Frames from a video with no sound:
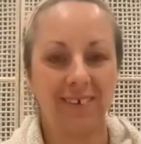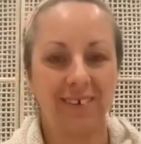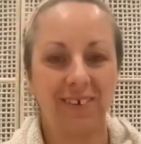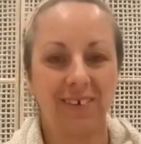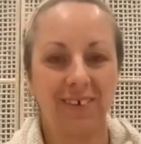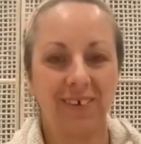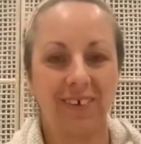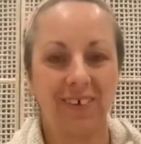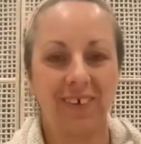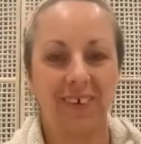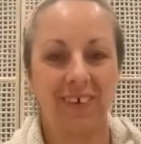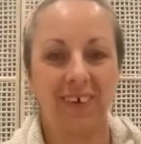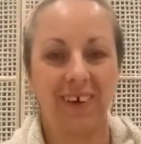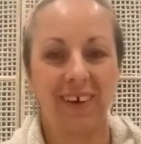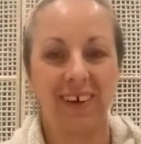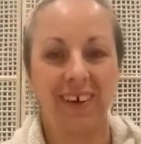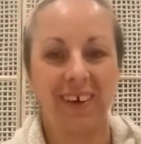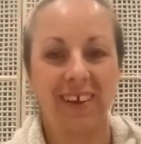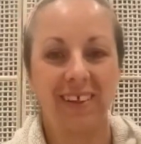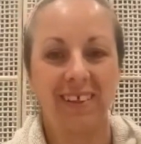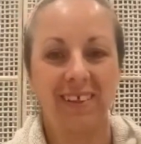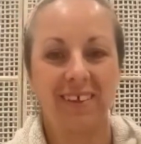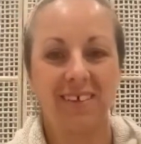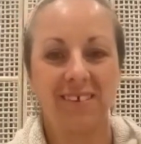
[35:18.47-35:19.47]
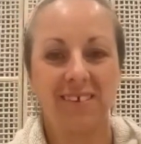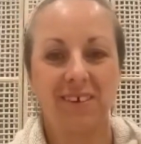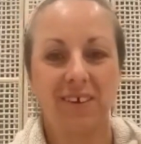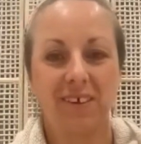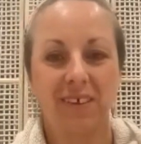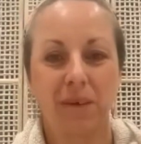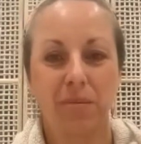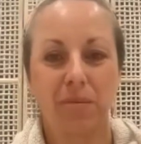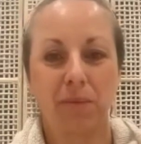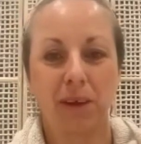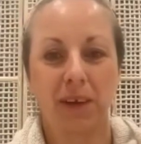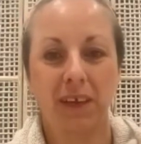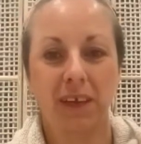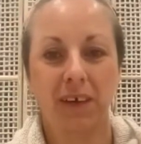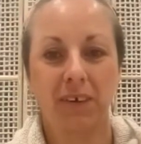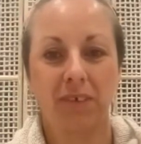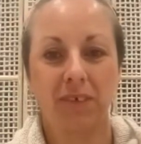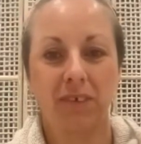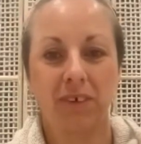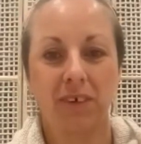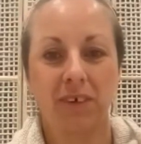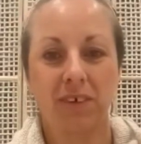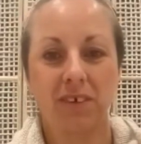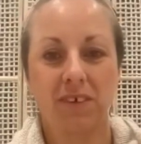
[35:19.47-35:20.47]
or there's not that many
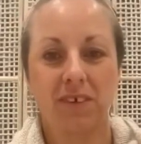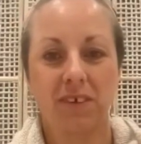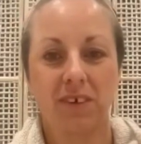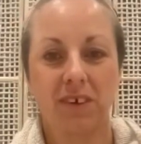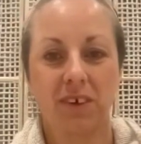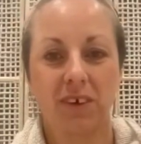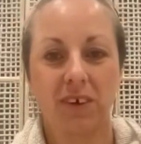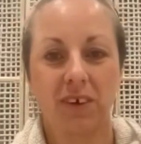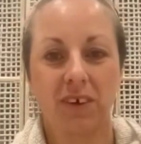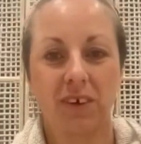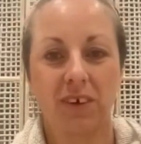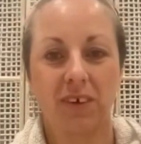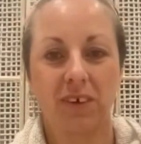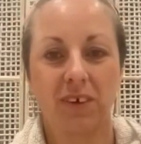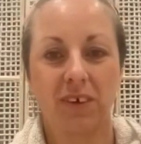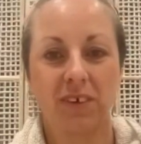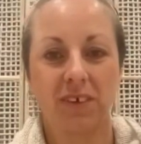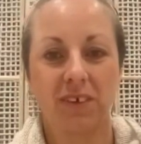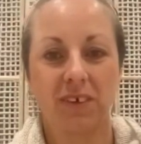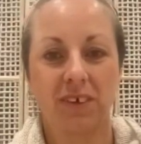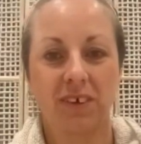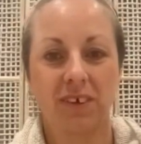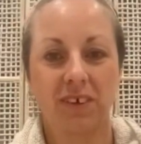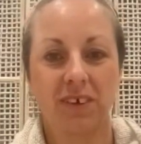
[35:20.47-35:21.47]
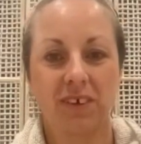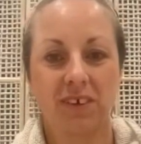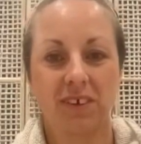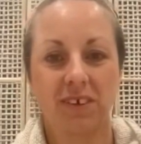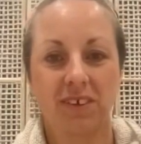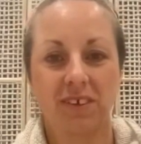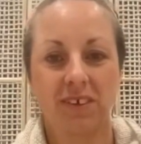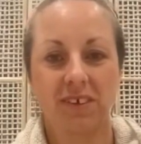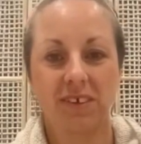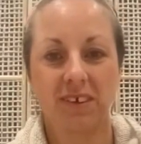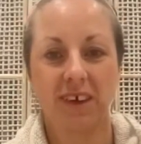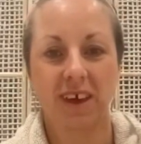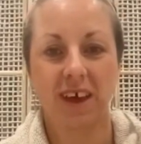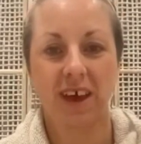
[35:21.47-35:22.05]
of us, so you can also just,